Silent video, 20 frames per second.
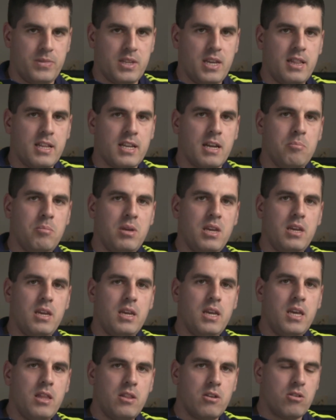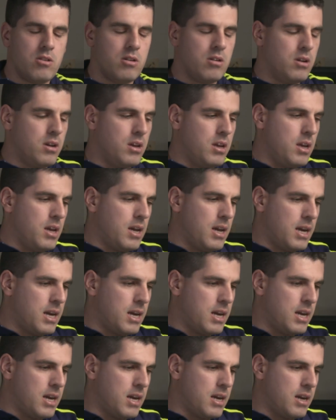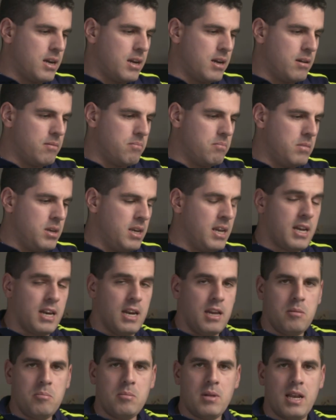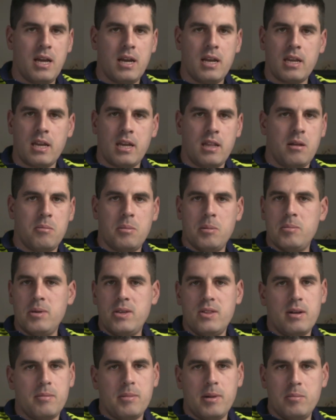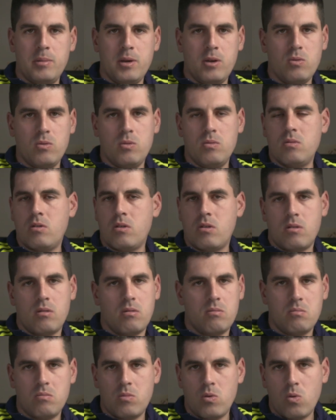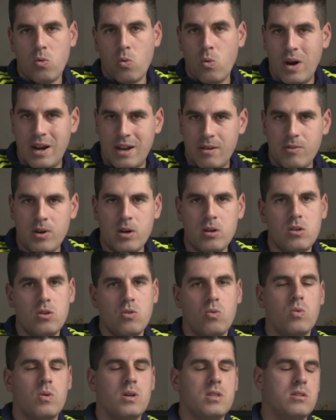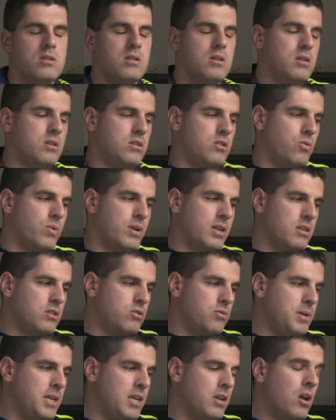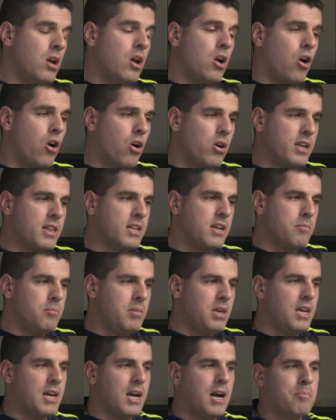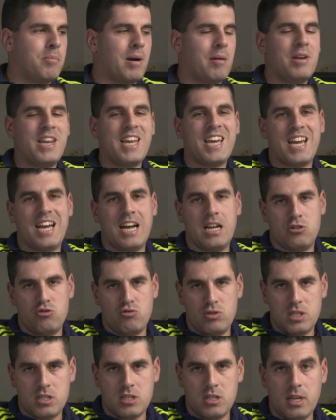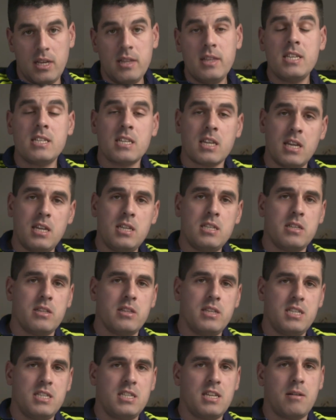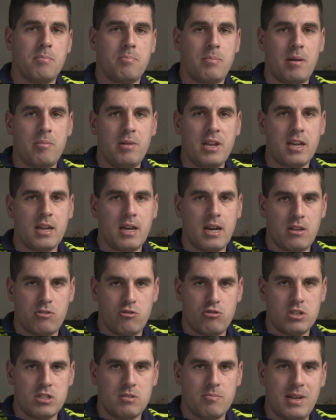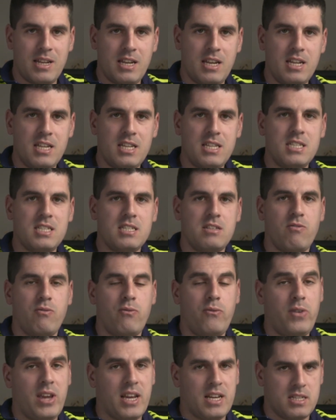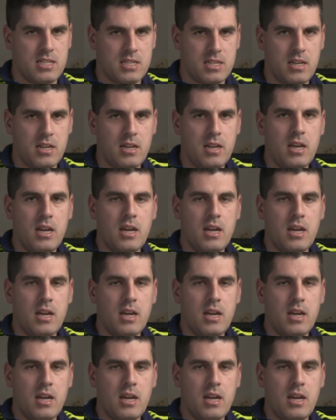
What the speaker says: It can be either a nickname like www or whatever you want it to be, or it can be a public address. In this case, this is a public address, but it is fixed.